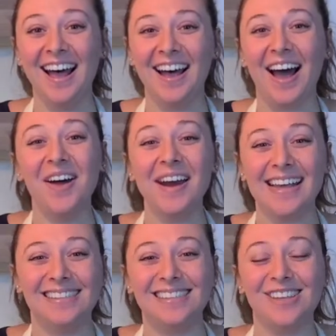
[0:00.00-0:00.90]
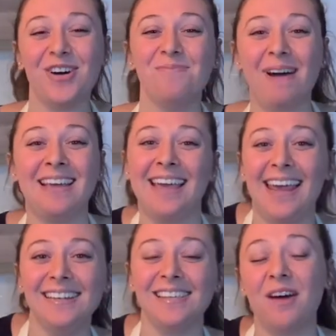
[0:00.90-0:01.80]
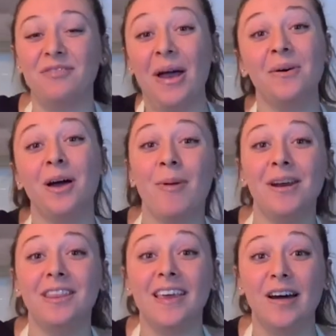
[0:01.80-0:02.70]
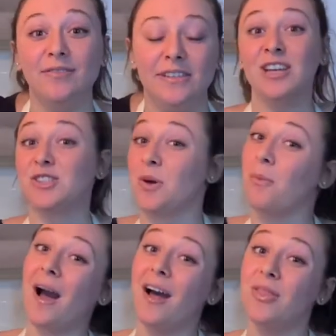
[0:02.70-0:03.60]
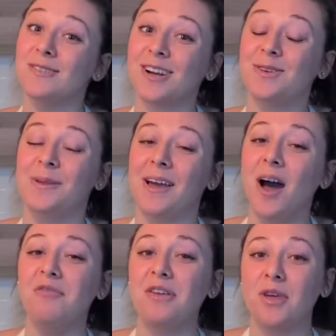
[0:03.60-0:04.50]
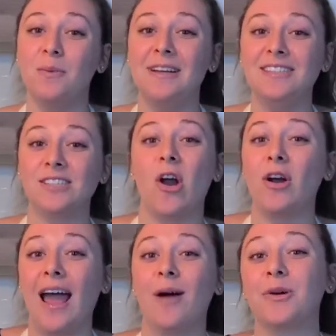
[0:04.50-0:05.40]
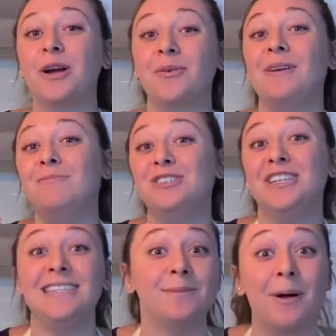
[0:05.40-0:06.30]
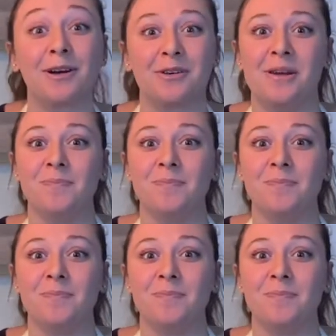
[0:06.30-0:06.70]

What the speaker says: All right, so my cakes have now come out of the oven. So while those are cooling off, I thought we can start our cream cheese buttercream.